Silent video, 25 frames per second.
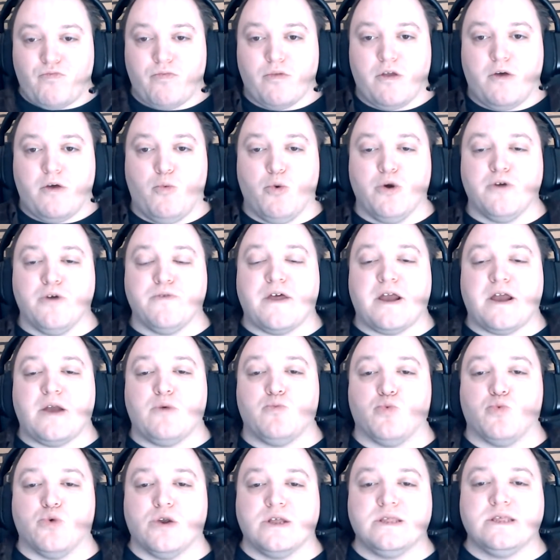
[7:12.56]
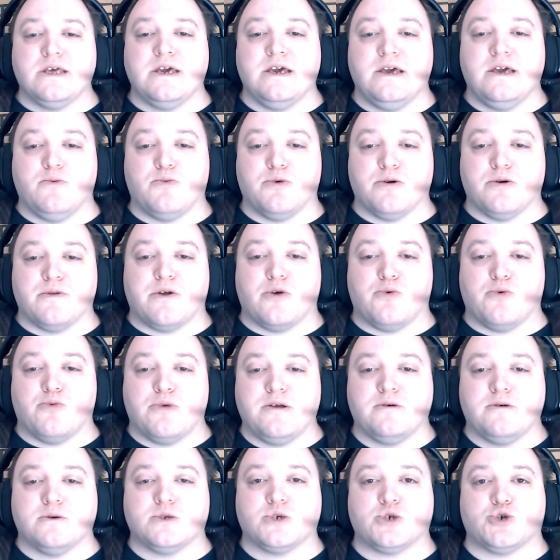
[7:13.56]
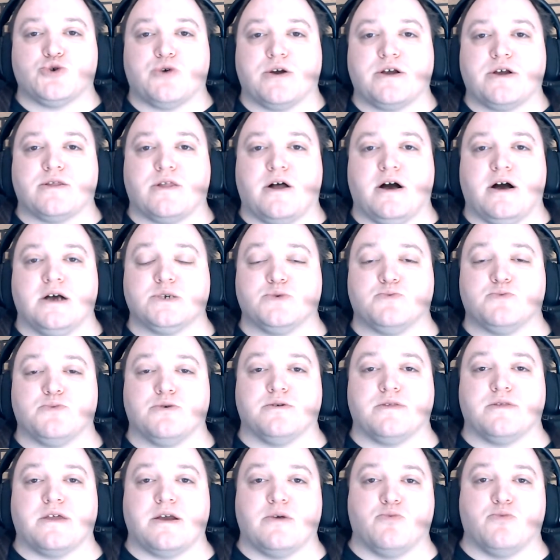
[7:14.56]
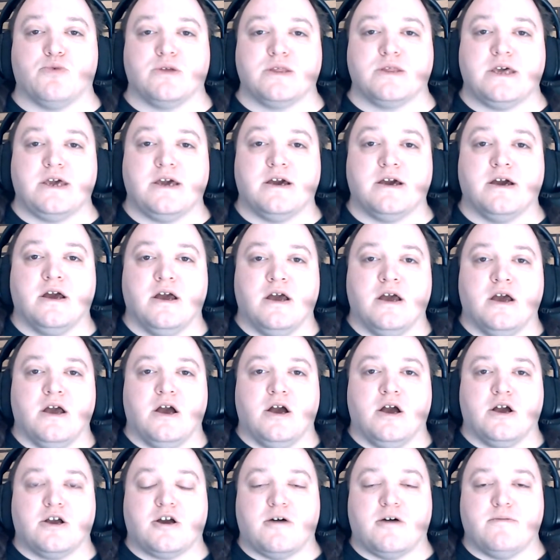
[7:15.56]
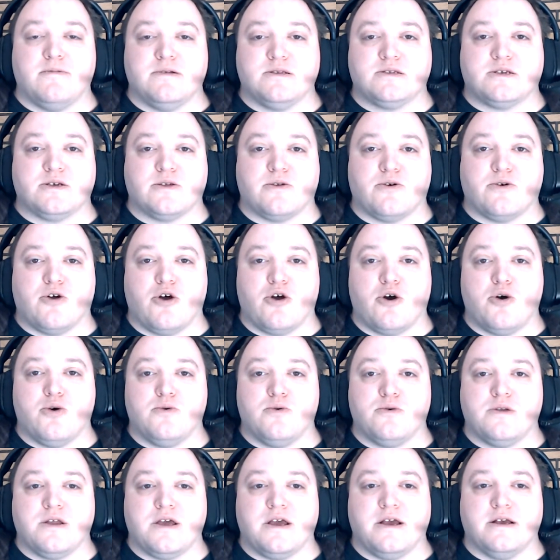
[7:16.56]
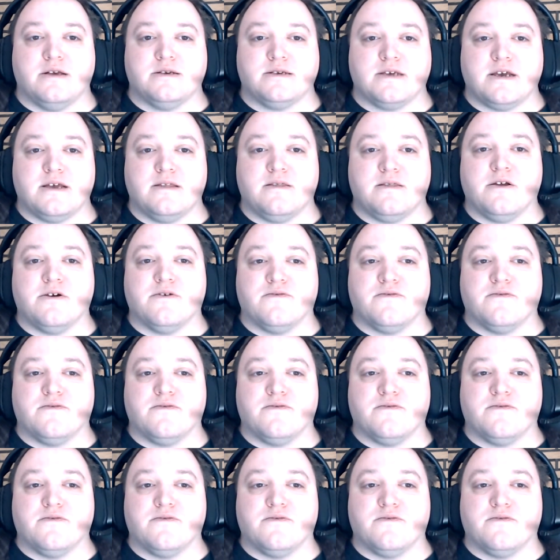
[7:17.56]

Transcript: Where their real strength lies and where they really come into their own is in their